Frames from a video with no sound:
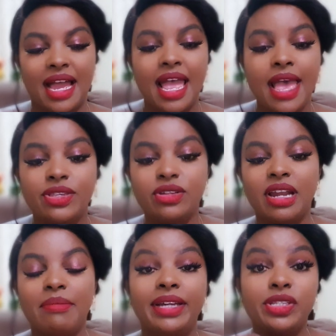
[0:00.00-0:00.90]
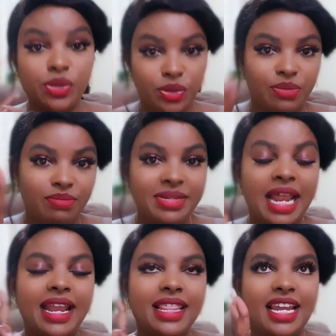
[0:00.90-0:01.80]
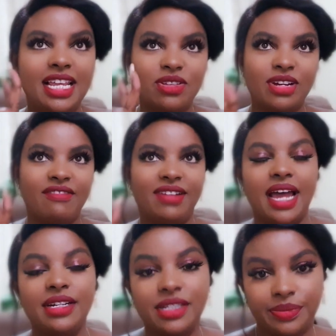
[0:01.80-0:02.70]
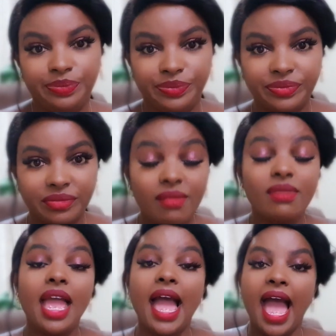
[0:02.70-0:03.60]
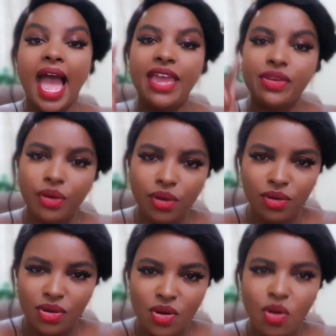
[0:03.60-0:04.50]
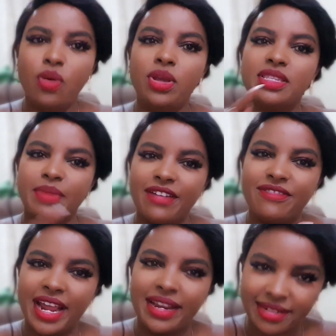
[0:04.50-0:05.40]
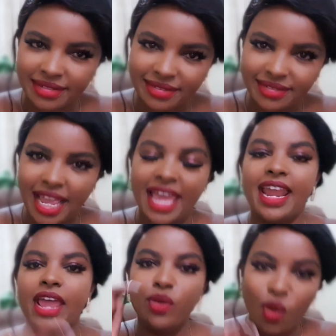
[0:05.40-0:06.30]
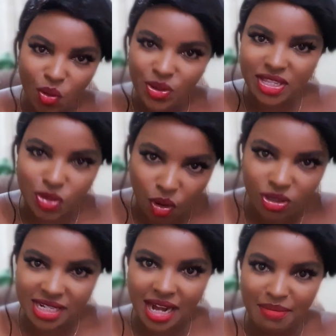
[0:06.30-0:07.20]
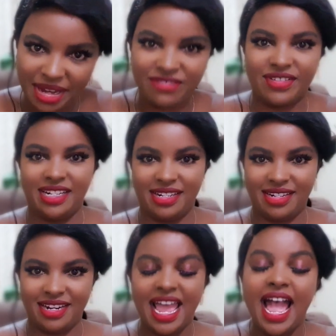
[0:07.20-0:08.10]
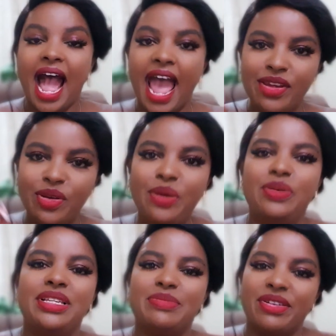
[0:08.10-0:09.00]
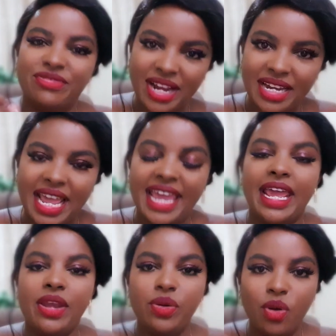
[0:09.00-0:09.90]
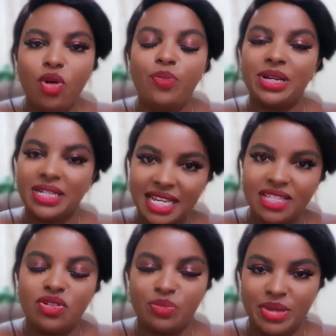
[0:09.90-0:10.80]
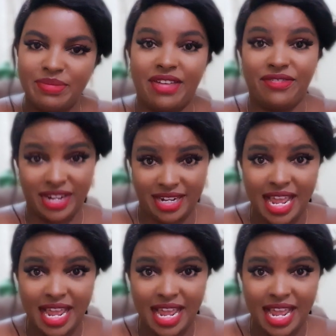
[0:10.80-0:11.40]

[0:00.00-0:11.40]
So number two, another lesson I've learned: I know who is my friend and I know who is not my friend. I know who is my friend and I know who pretends to be my friend.